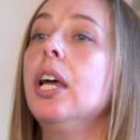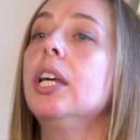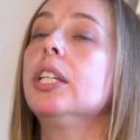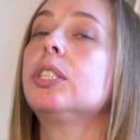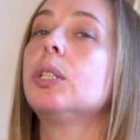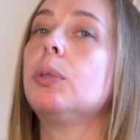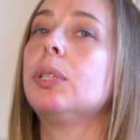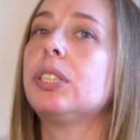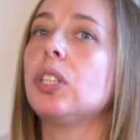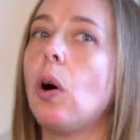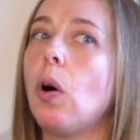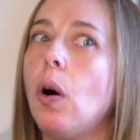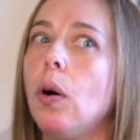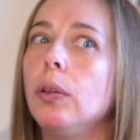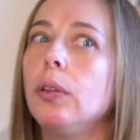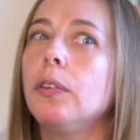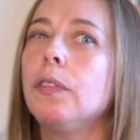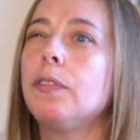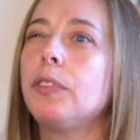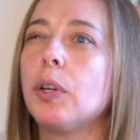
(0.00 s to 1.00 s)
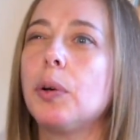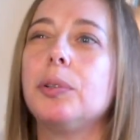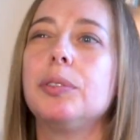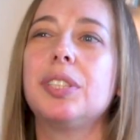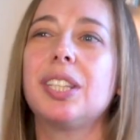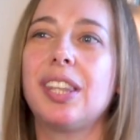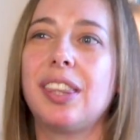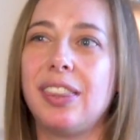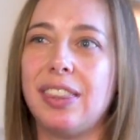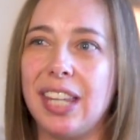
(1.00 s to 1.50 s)
So it's all of
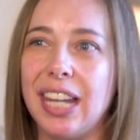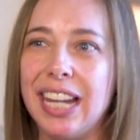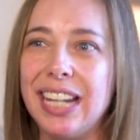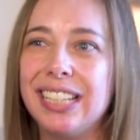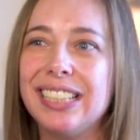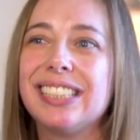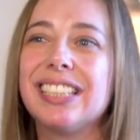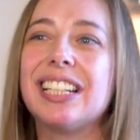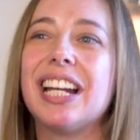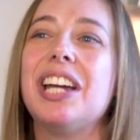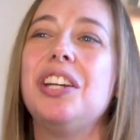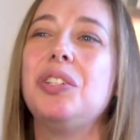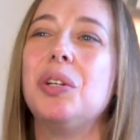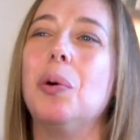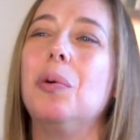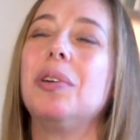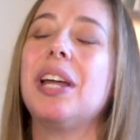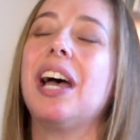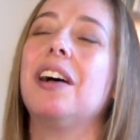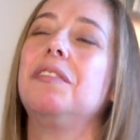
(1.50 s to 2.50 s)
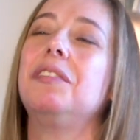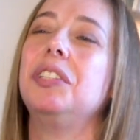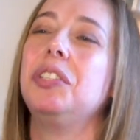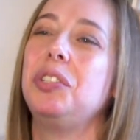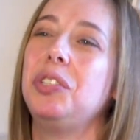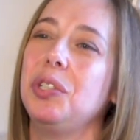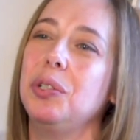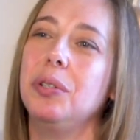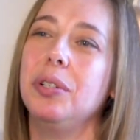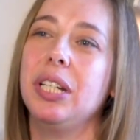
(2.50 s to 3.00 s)
those things that I don't have to
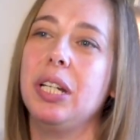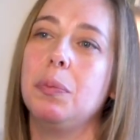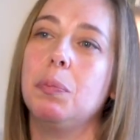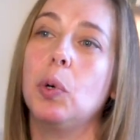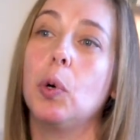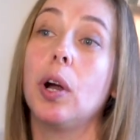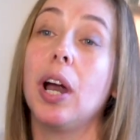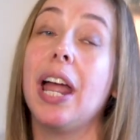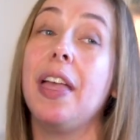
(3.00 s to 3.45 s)
do anymore,